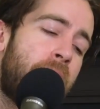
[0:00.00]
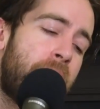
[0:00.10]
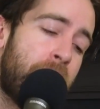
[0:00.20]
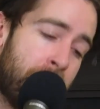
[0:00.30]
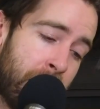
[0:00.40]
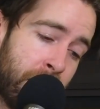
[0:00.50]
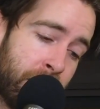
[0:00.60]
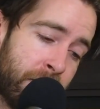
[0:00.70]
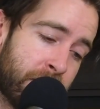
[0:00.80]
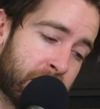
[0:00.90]

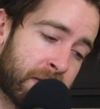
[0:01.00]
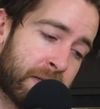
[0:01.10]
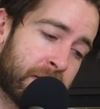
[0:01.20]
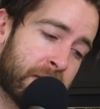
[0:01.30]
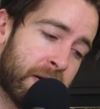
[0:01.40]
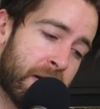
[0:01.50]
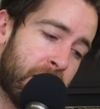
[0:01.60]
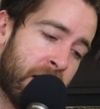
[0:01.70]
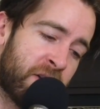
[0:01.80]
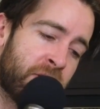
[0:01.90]
end.
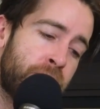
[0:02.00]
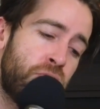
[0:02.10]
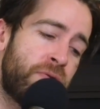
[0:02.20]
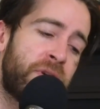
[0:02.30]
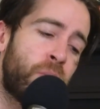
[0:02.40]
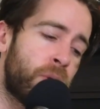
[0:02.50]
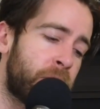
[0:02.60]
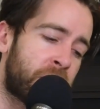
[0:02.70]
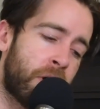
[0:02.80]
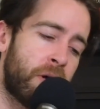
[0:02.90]
And the movie will
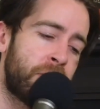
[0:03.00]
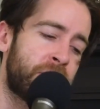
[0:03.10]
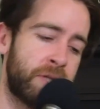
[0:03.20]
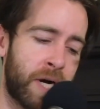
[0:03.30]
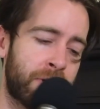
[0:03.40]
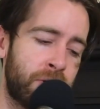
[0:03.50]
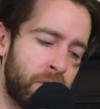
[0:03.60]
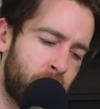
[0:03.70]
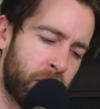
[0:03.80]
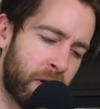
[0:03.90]
be called Dr.
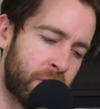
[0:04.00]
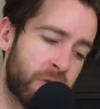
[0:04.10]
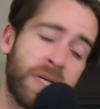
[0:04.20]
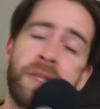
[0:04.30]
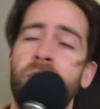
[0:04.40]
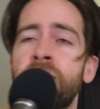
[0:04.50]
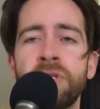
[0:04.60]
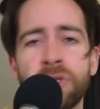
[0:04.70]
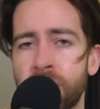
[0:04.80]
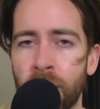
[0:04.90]
Know-It-All, just like the
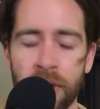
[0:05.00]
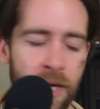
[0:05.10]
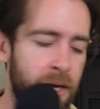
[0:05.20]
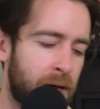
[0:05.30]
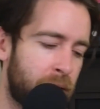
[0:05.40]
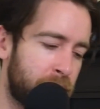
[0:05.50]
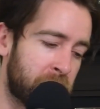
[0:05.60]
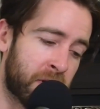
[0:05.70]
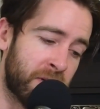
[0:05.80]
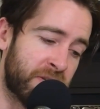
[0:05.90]
original story,
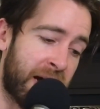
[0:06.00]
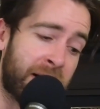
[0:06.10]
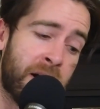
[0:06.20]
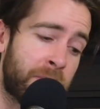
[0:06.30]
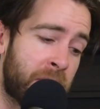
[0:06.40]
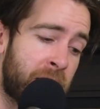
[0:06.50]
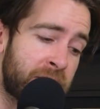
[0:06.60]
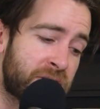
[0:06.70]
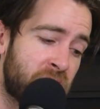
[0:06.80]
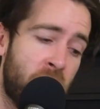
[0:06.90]
because I gotta be
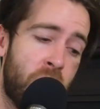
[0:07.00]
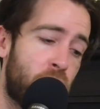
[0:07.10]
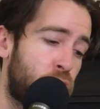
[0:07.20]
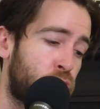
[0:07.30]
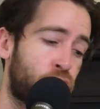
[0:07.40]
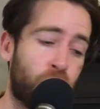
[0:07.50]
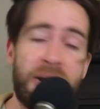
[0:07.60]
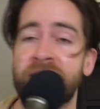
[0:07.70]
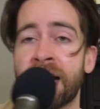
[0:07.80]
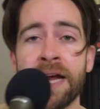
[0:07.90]
honest,
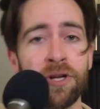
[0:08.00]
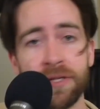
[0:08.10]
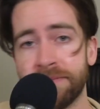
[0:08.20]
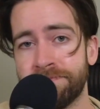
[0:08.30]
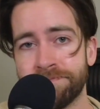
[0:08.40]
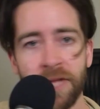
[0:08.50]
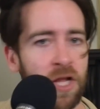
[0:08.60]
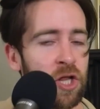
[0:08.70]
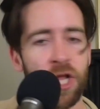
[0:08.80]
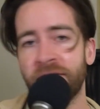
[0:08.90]
great title.
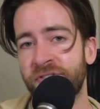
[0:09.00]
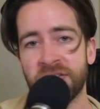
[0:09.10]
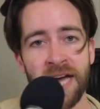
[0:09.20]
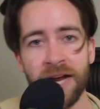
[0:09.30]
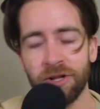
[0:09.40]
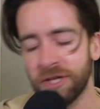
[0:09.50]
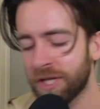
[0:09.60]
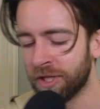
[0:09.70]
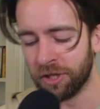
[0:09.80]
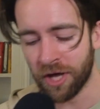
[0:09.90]
Love the title.
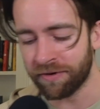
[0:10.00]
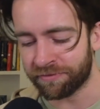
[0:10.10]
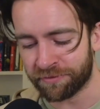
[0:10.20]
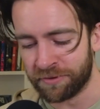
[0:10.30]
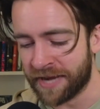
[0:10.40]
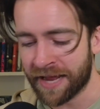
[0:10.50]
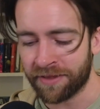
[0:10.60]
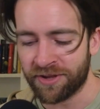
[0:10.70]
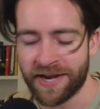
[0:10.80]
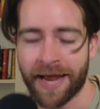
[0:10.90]
Love the
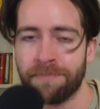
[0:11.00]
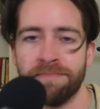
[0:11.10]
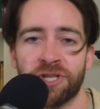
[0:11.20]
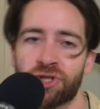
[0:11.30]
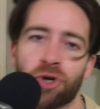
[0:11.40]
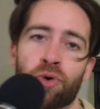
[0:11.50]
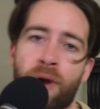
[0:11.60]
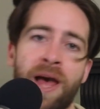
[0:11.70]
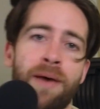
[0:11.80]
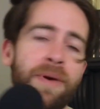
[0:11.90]
name Mr.
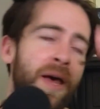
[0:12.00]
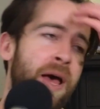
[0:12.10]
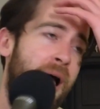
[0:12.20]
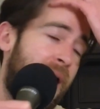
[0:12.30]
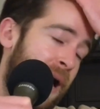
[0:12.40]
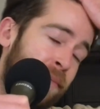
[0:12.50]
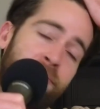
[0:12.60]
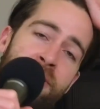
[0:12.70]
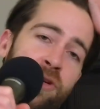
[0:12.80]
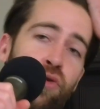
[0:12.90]
Crab. I
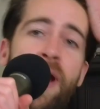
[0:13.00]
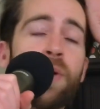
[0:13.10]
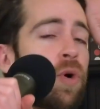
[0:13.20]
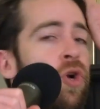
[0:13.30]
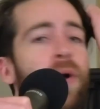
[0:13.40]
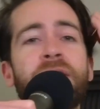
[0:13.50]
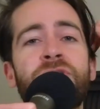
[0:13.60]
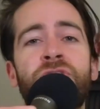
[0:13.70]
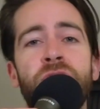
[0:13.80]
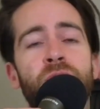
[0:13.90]
credit where
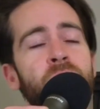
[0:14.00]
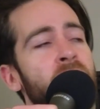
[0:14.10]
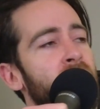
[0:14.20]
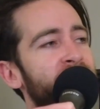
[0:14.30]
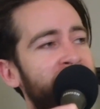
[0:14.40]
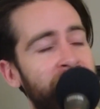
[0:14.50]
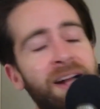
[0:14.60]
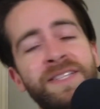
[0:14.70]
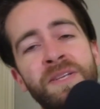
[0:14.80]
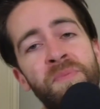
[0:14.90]
credit's due. They
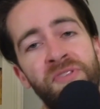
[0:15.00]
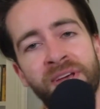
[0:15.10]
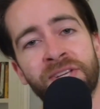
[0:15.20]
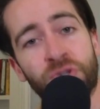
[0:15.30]
got some things